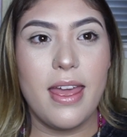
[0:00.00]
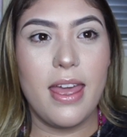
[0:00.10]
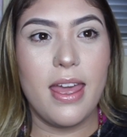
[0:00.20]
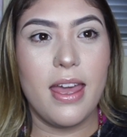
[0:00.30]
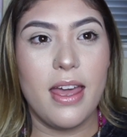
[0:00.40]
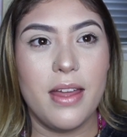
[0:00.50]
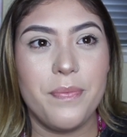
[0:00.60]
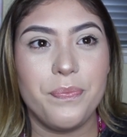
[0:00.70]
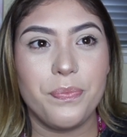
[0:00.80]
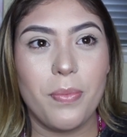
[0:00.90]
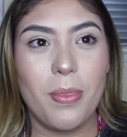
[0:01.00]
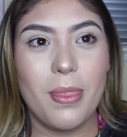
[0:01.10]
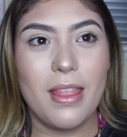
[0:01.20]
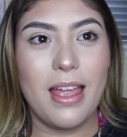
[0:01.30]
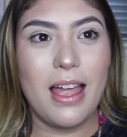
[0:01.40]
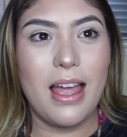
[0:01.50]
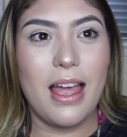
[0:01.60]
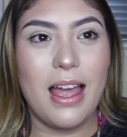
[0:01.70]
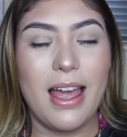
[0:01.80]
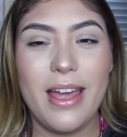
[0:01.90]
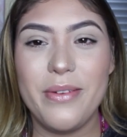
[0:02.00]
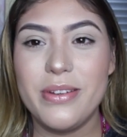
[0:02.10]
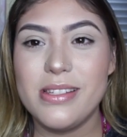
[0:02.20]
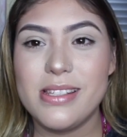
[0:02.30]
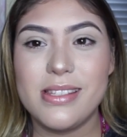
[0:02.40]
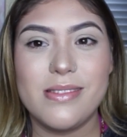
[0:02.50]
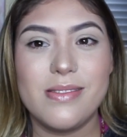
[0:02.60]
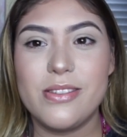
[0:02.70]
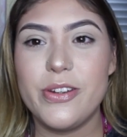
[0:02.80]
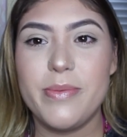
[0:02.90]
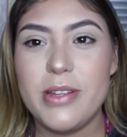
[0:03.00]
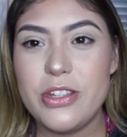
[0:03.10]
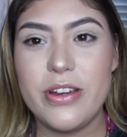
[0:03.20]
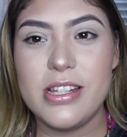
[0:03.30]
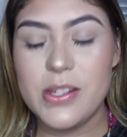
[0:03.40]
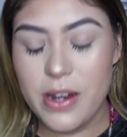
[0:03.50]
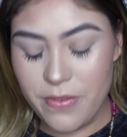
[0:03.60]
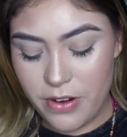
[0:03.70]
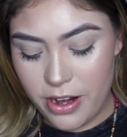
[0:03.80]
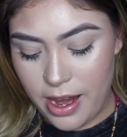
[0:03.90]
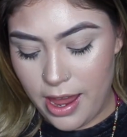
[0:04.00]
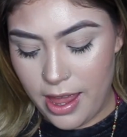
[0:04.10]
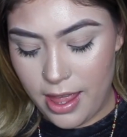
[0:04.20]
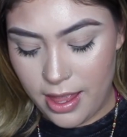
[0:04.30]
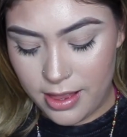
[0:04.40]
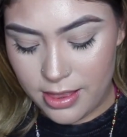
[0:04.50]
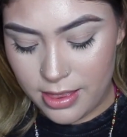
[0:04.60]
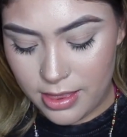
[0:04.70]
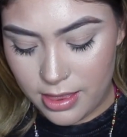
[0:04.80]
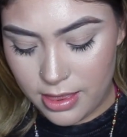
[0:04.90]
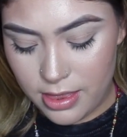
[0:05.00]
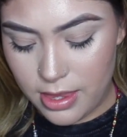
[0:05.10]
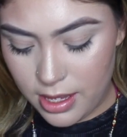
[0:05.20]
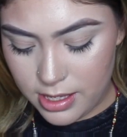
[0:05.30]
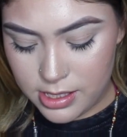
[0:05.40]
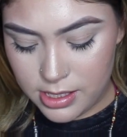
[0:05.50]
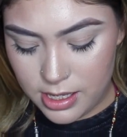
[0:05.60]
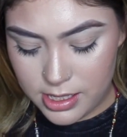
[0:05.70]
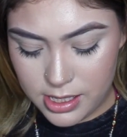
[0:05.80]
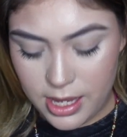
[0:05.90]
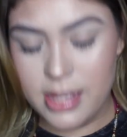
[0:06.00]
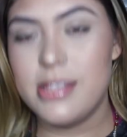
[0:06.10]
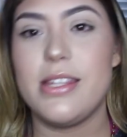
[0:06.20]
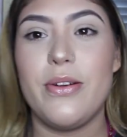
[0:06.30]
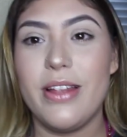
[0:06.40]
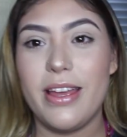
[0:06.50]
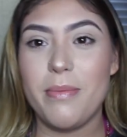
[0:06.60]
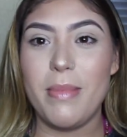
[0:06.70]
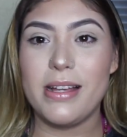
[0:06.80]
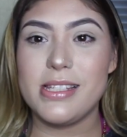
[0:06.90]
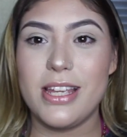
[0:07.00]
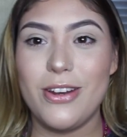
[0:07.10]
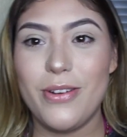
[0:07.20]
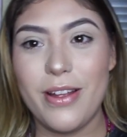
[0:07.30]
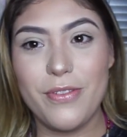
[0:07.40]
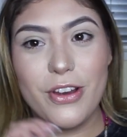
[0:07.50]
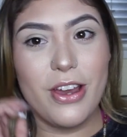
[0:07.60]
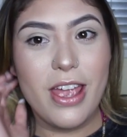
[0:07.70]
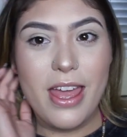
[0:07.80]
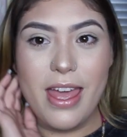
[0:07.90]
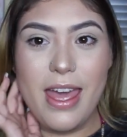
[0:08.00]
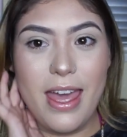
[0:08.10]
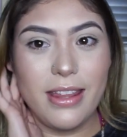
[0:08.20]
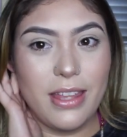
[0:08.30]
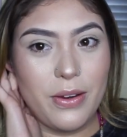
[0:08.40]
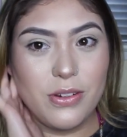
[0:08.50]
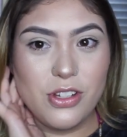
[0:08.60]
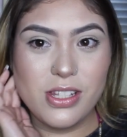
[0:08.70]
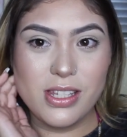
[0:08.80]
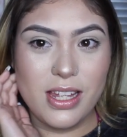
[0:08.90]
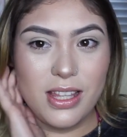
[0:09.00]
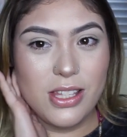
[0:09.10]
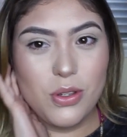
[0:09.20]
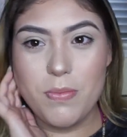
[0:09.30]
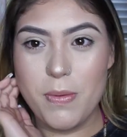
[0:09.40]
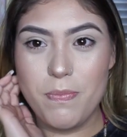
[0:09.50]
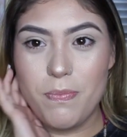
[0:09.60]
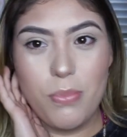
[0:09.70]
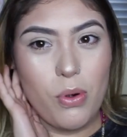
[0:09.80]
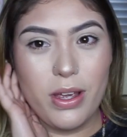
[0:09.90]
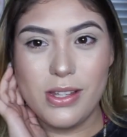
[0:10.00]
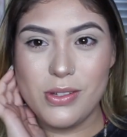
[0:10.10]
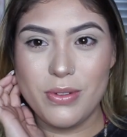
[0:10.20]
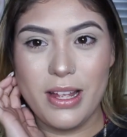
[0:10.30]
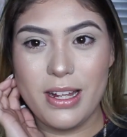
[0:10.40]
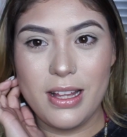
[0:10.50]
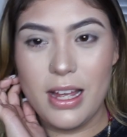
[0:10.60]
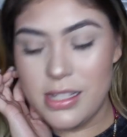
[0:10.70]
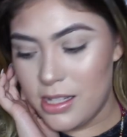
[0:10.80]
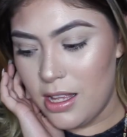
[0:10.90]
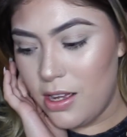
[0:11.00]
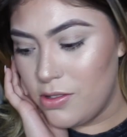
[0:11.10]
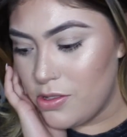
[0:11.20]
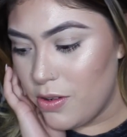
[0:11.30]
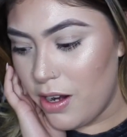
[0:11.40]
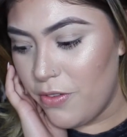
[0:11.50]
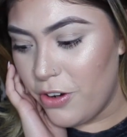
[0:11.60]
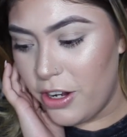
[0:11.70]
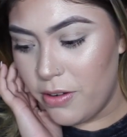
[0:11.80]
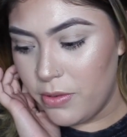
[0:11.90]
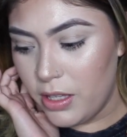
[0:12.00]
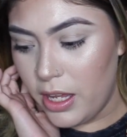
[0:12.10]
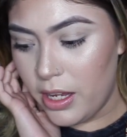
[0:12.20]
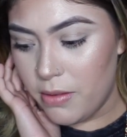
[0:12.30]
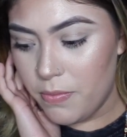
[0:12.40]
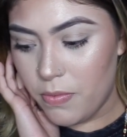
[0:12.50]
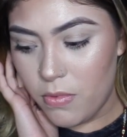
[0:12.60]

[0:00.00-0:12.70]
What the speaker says: And I was doing my Tourette's or whatever, and these kids, they were like Mexican or whatever, and they were just like these group of boys who were like class clowns or whatever, and would like